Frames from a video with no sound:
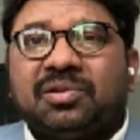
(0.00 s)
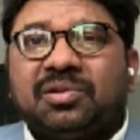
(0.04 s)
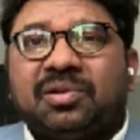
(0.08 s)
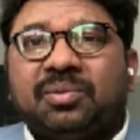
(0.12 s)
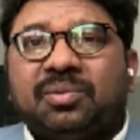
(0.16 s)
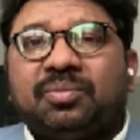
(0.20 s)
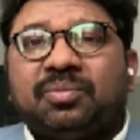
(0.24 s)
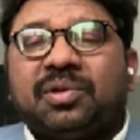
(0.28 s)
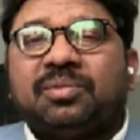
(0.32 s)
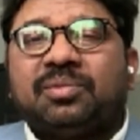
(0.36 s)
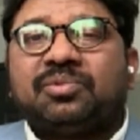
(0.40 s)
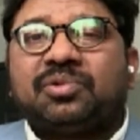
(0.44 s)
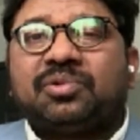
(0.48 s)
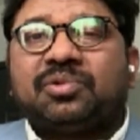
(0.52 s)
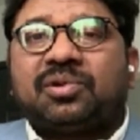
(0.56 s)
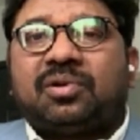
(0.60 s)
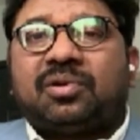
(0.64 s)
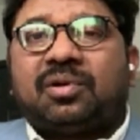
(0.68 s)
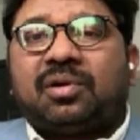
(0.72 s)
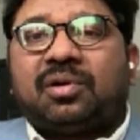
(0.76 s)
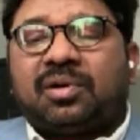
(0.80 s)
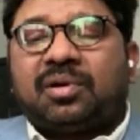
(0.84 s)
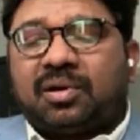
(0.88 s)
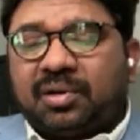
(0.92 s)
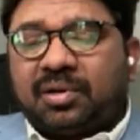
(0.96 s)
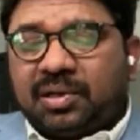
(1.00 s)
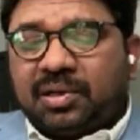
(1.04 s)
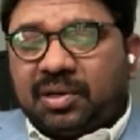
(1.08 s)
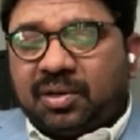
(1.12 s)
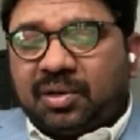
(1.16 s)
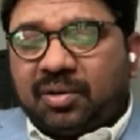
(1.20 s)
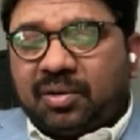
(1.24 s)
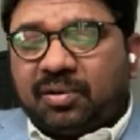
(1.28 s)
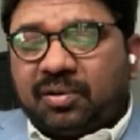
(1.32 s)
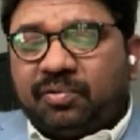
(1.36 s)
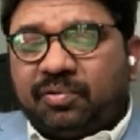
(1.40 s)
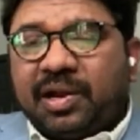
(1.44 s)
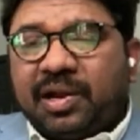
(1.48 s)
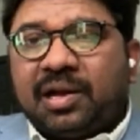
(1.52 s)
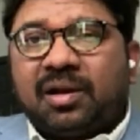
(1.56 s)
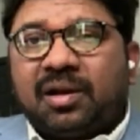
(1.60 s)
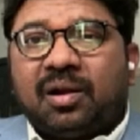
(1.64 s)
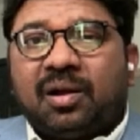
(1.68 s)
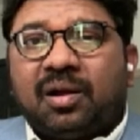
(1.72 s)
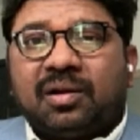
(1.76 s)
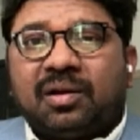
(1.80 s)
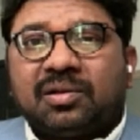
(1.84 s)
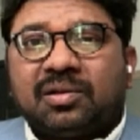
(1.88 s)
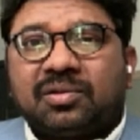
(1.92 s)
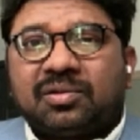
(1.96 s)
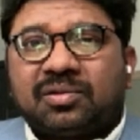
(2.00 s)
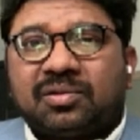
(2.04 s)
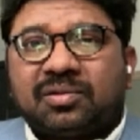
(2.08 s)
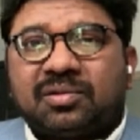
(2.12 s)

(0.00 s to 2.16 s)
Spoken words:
symptoms are, weight loss,